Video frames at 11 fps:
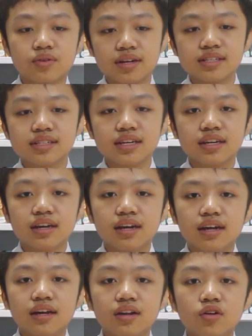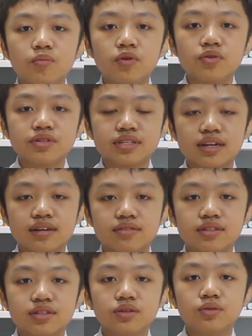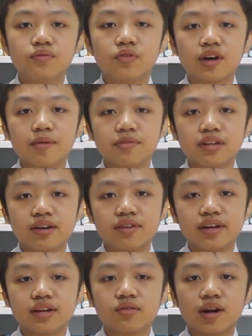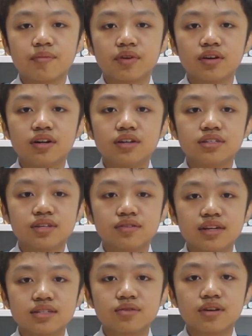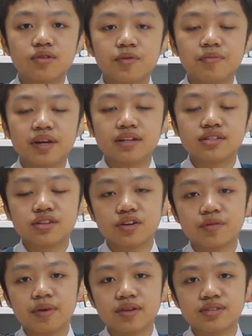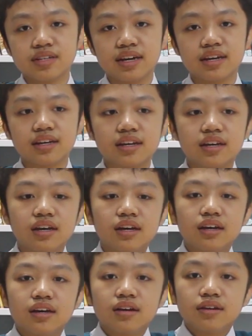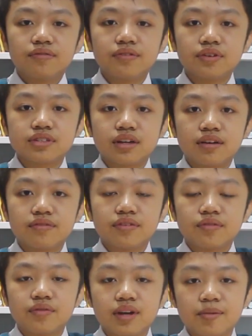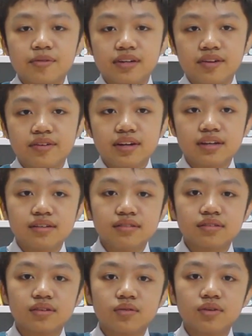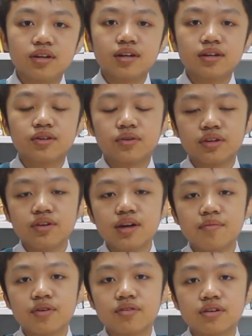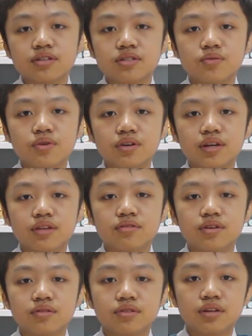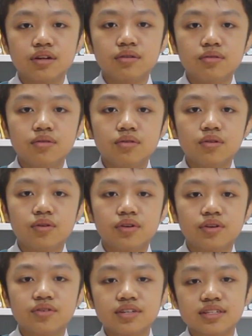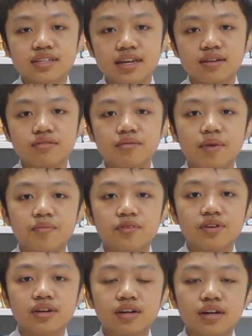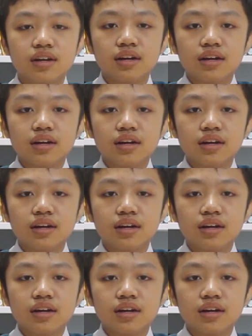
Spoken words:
or writing, it all boils down to vocabulary and grammar. So that's what I'll be mainly talking about today. First off, vocabulary. When you come across a word that you don't know or you just can't remember,